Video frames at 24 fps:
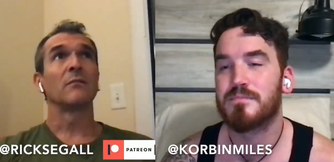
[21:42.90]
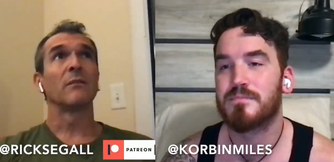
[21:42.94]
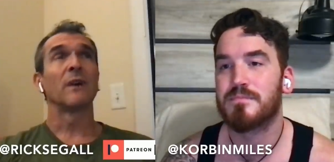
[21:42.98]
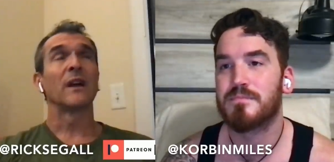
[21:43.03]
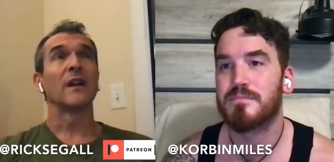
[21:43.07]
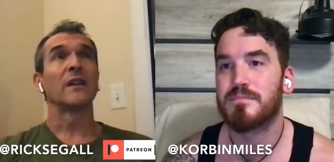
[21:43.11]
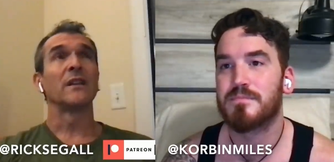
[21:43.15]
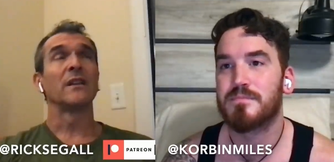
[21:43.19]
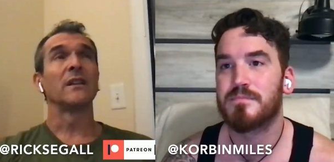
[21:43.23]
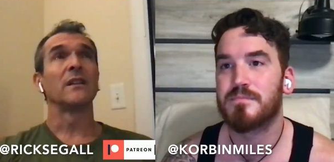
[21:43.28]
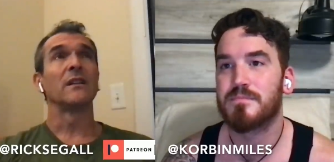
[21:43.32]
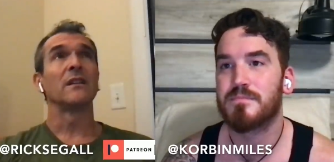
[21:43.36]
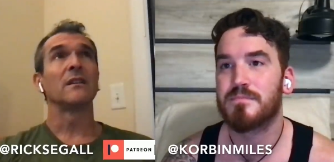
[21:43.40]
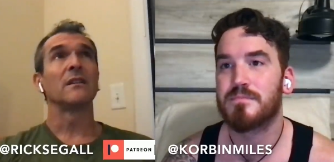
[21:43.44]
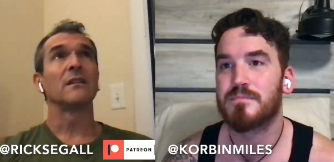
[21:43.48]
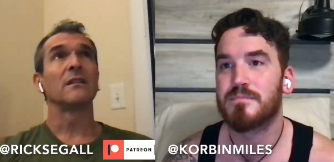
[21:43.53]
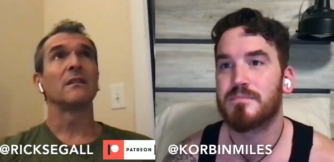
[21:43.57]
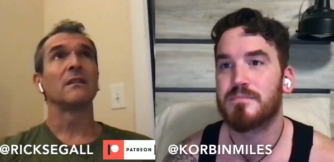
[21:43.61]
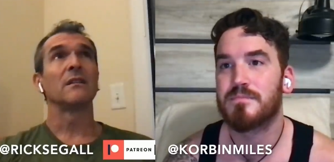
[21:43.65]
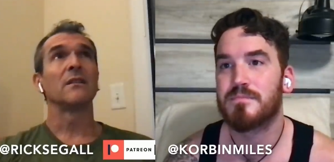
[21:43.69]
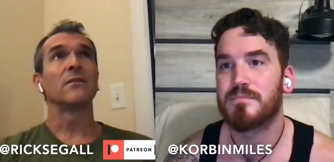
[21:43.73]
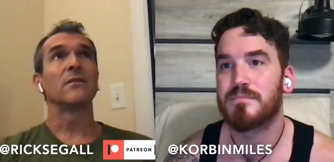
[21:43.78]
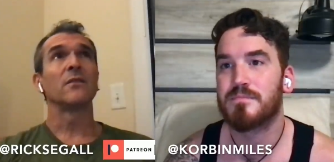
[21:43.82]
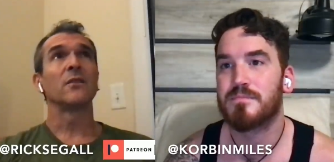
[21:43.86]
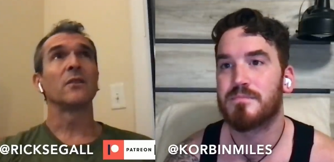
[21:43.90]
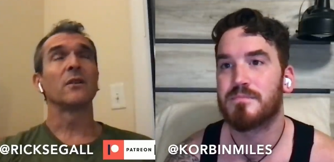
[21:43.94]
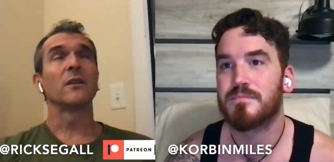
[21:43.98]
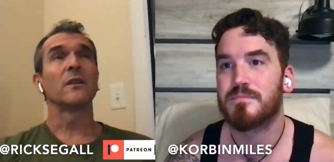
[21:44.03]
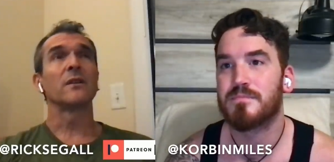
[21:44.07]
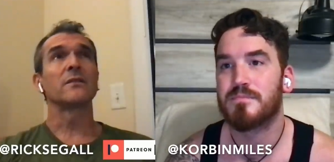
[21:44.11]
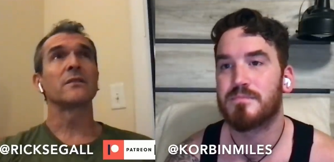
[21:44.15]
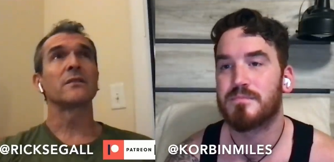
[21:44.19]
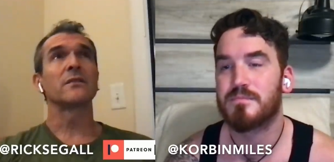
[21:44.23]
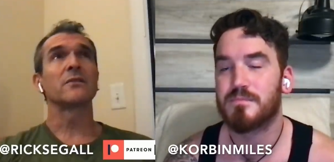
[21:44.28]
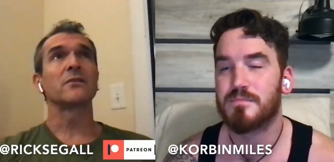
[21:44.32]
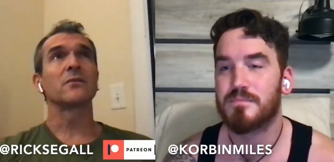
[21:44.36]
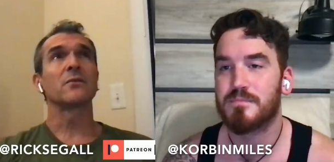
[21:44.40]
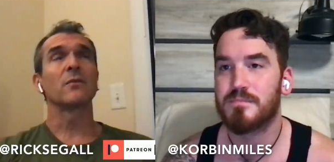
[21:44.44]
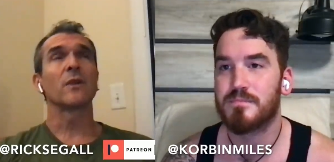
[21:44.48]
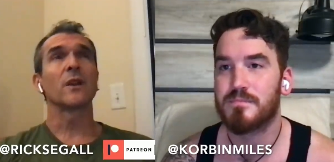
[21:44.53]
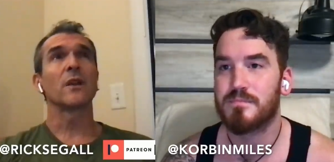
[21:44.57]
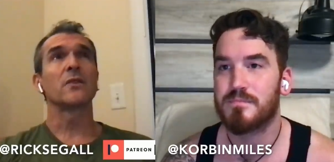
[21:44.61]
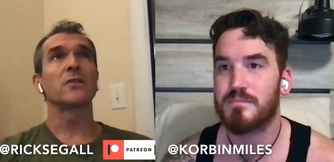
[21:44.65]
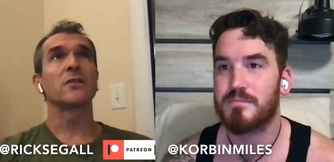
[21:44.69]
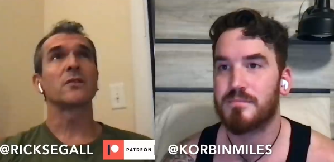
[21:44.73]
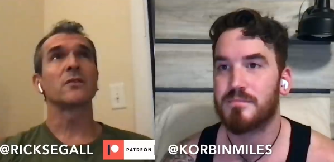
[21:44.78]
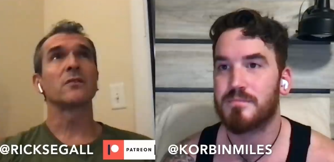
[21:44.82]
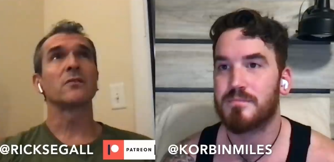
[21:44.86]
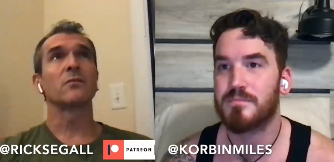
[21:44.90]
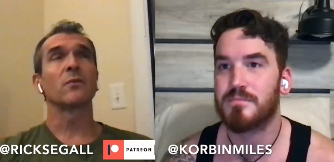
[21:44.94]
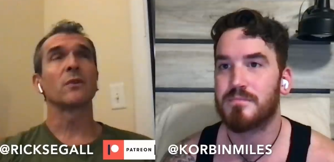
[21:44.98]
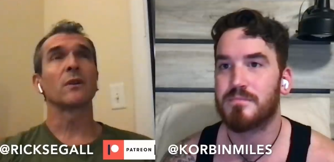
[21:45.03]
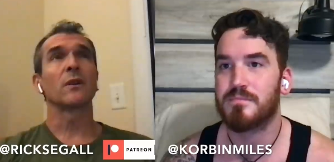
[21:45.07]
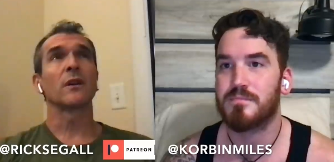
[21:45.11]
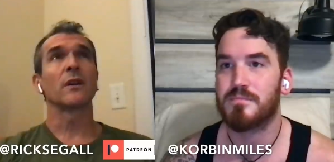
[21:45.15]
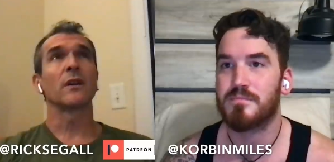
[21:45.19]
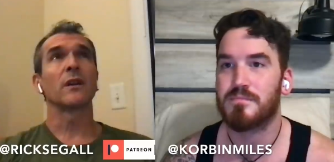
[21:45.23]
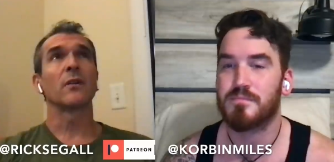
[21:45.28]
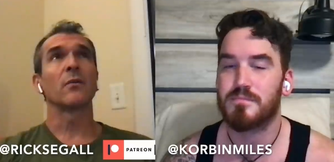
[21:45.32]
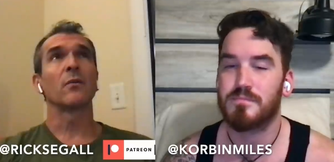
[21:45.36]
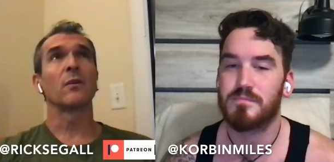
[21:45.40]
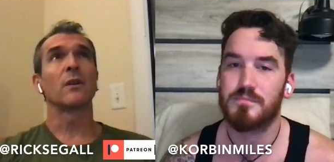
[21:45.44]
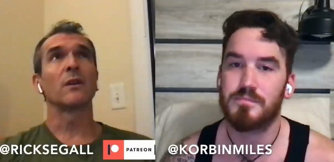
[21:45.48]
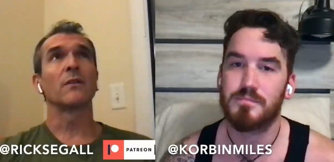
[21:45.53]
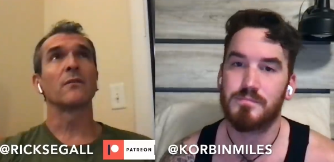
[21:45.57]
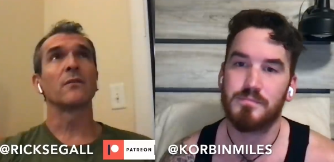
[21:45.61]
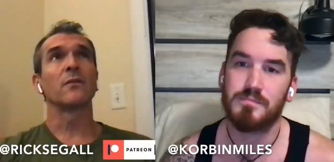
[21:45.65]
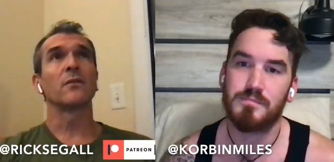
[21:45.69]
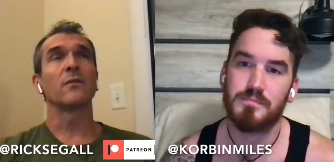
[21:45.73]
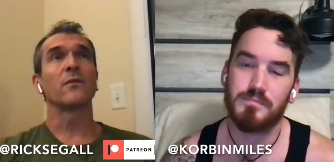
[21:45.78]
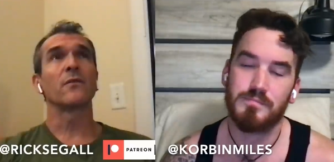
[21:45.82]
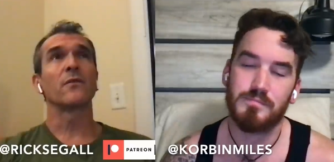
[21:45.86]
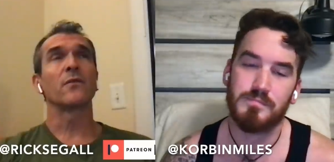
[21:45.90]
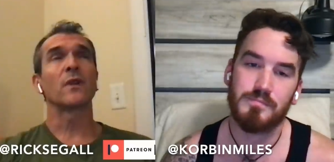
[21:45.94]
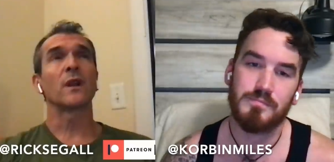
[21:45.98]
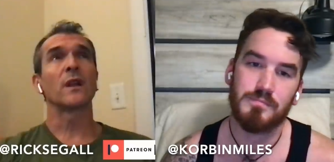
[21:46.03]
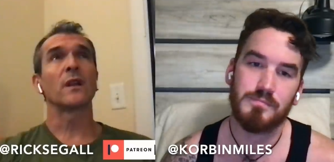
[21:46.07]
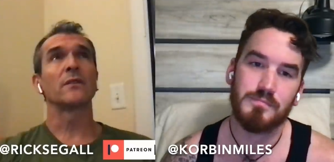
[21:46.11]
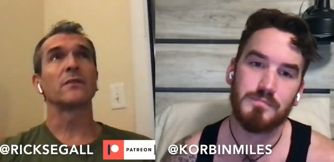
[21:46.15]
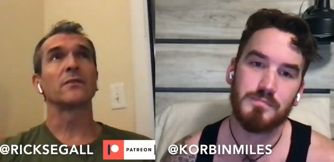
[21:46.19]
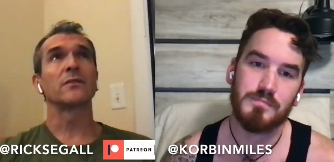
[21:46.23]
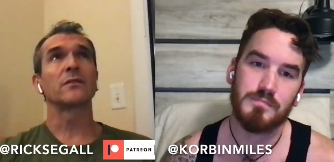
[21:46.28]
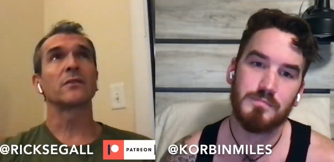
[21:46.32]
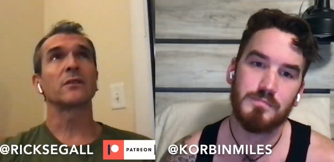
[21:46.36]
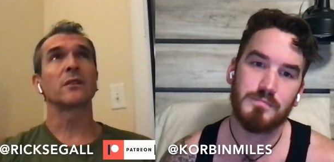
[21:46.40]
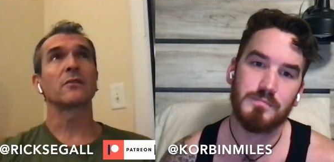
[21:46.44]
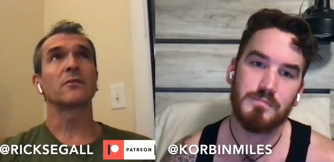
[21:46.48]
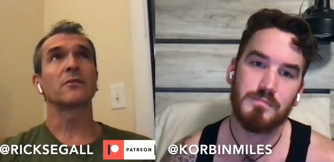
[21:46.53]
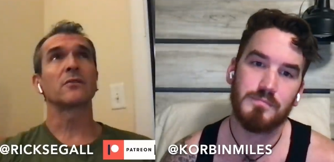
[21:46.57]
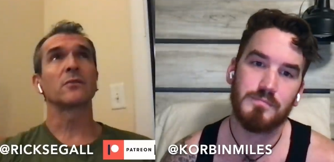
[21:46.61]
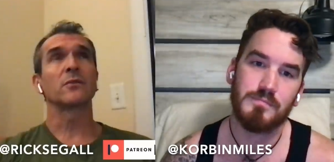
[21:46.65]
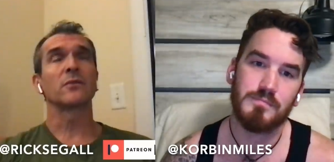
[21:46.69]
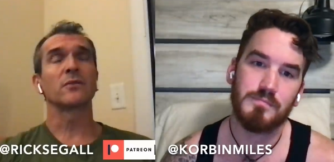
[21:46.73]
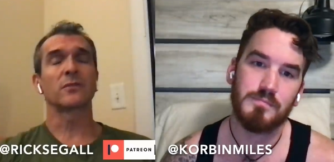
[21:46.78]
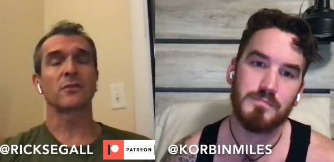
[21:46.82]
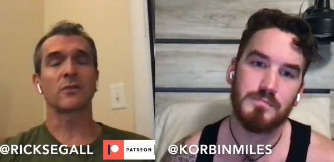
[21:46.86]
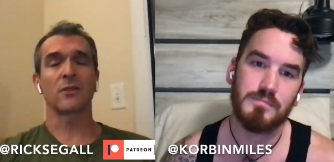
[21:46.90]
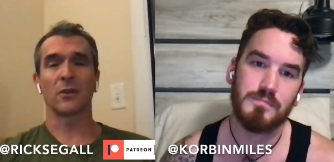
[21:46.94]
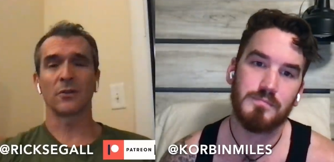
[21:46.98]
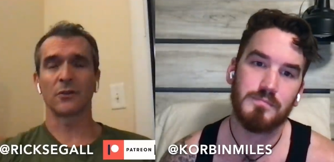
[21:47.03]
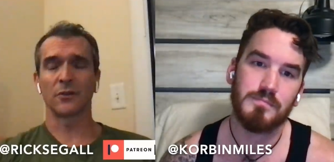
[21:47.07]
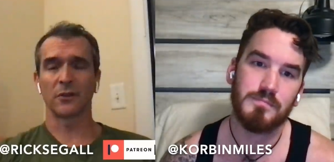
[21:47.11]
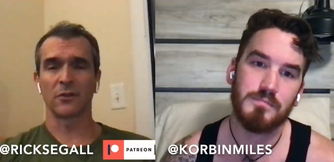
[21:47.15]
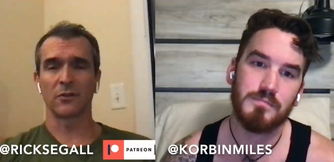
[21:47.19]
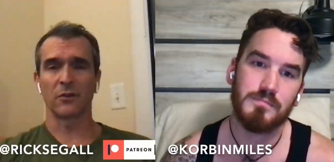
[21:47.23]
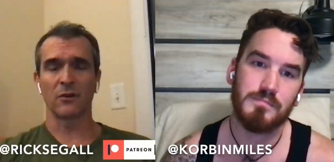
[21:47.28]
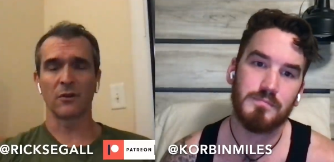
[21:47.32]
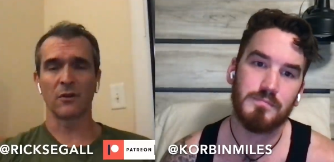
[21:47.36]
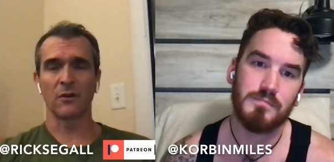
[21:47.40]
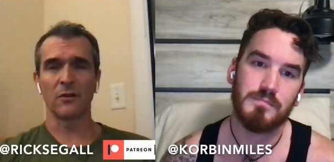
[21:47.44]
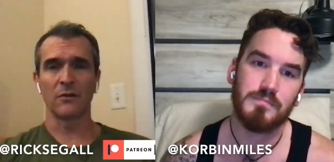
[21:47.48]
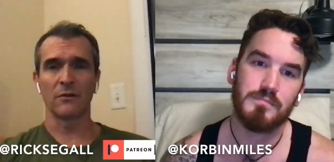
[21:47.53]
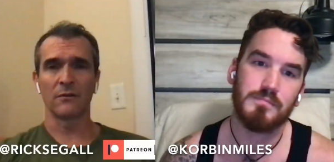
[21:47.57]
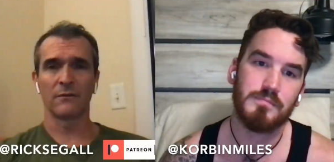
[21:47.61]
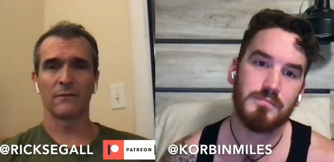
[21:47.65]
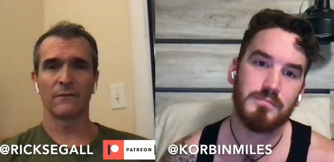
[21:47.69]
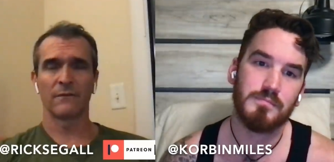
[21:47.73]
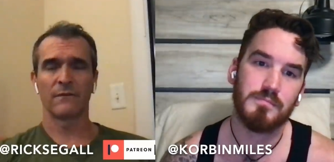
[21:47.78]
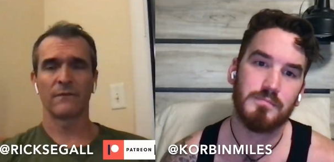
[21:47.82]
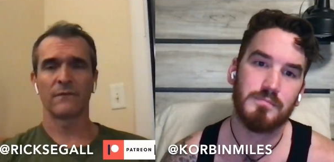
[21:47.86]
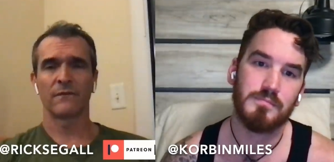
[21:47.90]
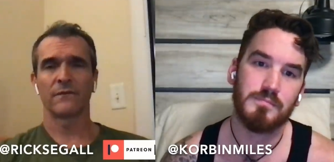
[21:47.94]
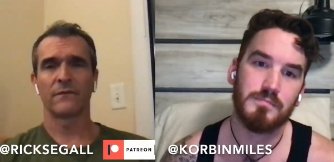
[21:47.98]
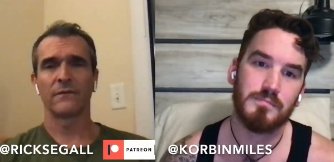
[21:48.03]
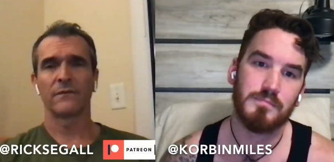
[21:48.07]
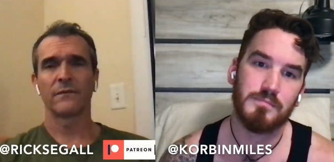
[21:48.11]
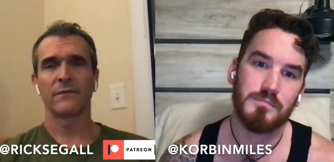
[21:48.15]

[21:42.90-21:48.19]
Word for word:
Speaker 1: Young men, if you're in a situation where any one of your friends starts to assault a girl,